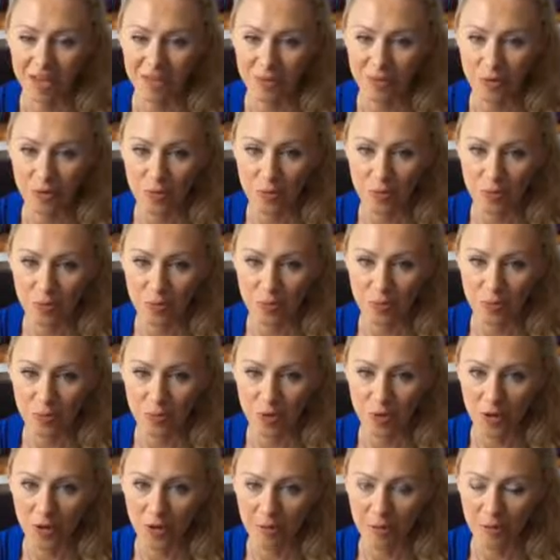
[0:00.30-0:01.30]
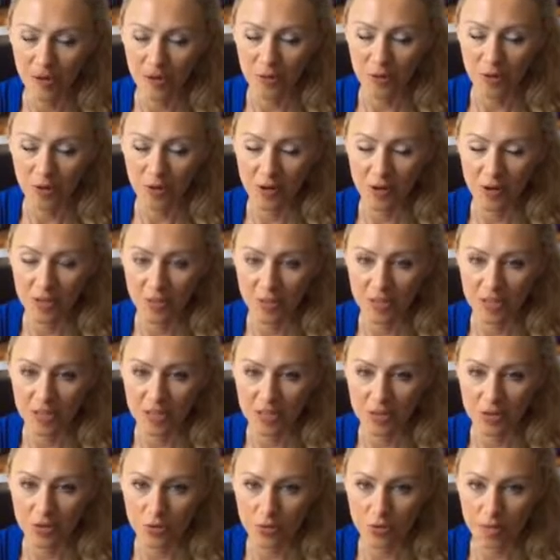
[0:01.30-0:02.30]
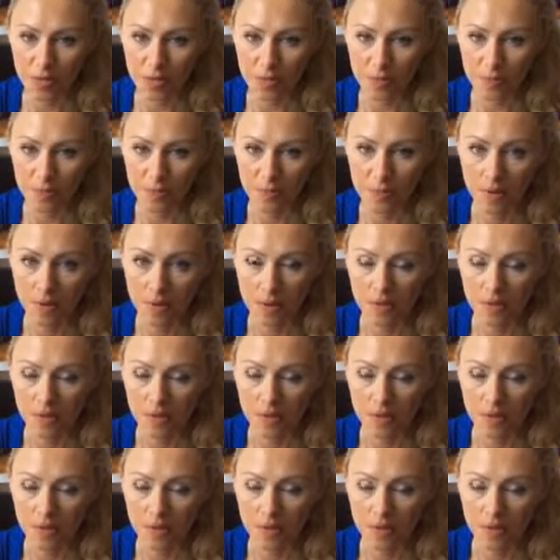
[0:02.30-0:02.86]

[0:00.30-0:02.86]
everyone, welcome back to our RBT training.